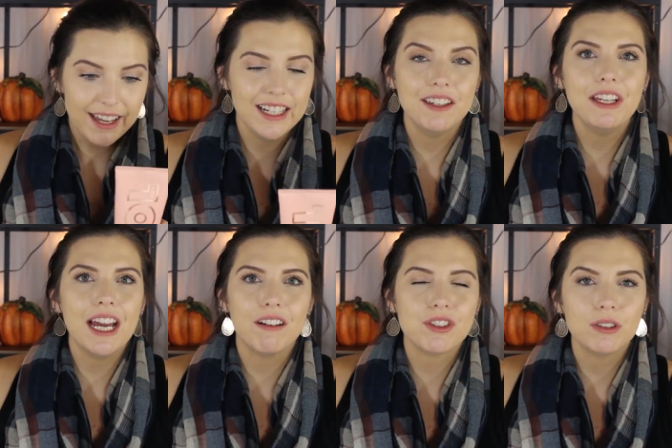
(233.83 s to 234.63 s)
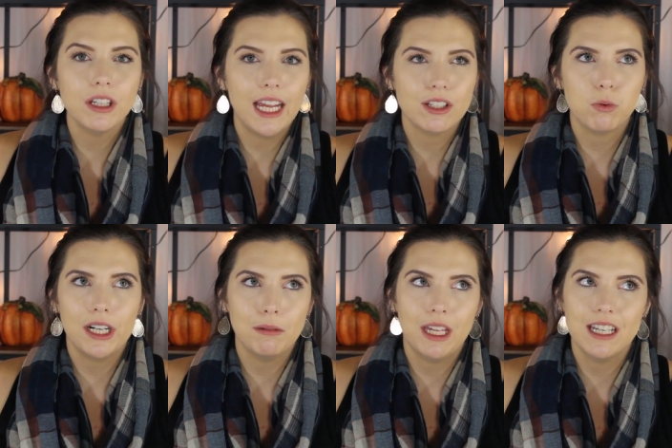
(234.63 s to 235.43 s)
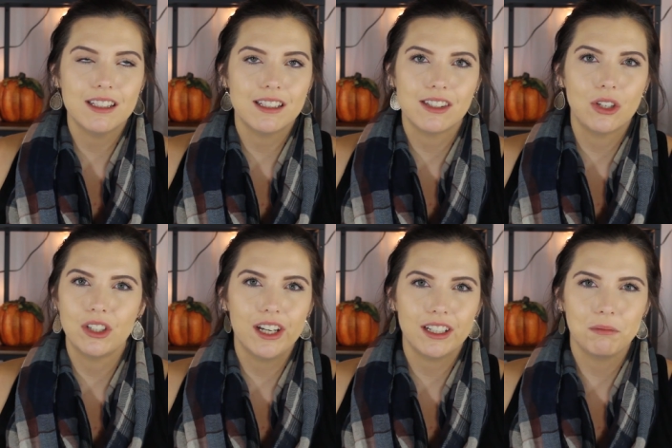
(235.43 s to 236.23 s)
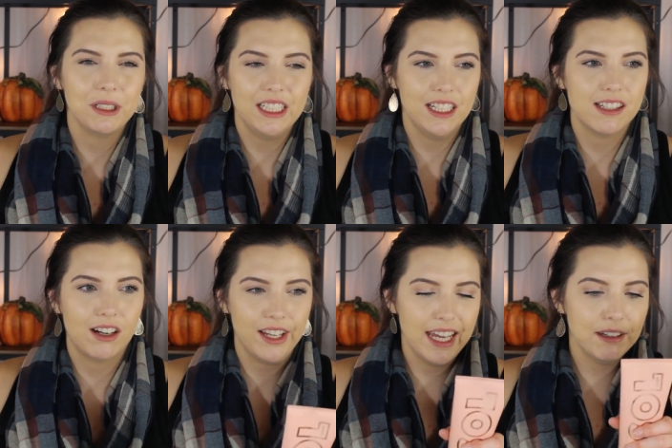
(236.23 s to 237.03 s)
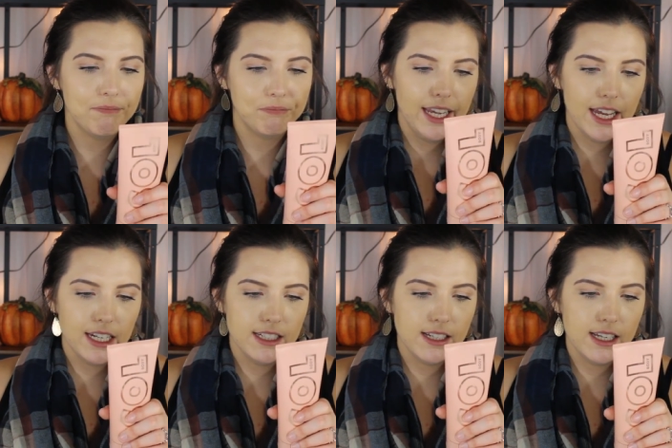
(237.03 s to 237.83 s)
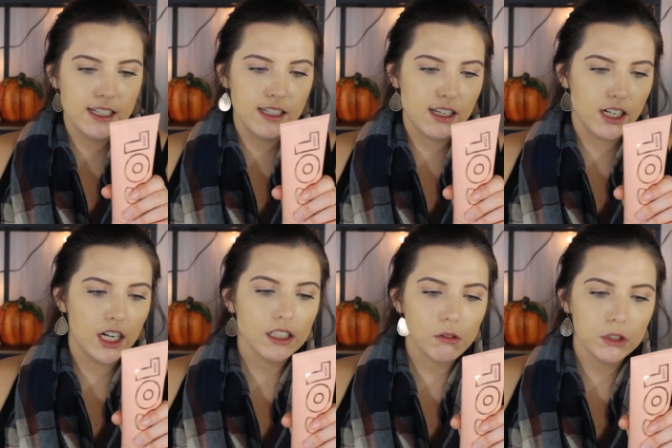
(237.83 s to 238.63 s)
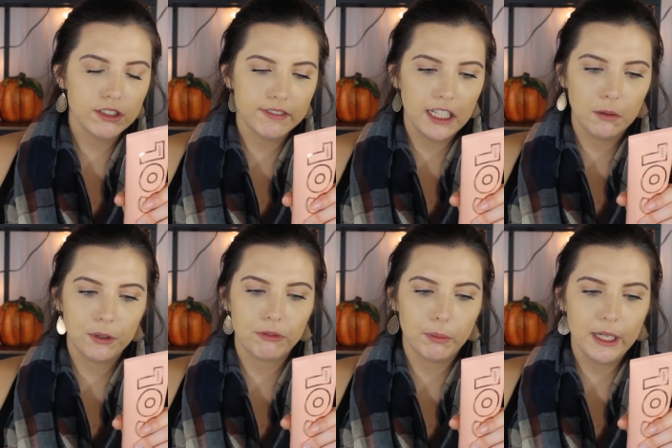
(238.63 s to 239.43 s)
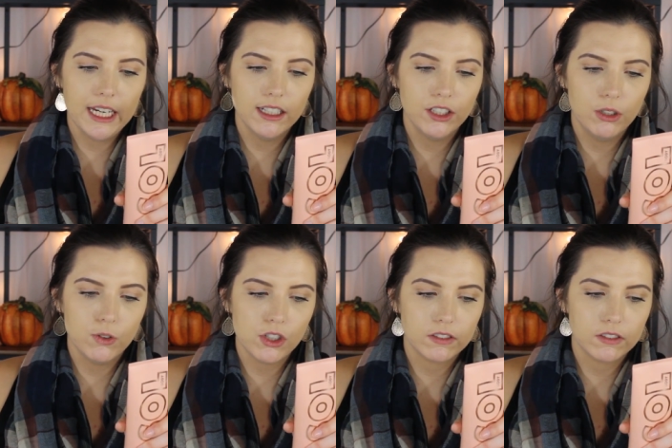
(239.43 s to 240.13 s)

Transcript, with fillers: And even after like 20 minutes, it's still not completely sunk in. And it says, color will develop with repeated use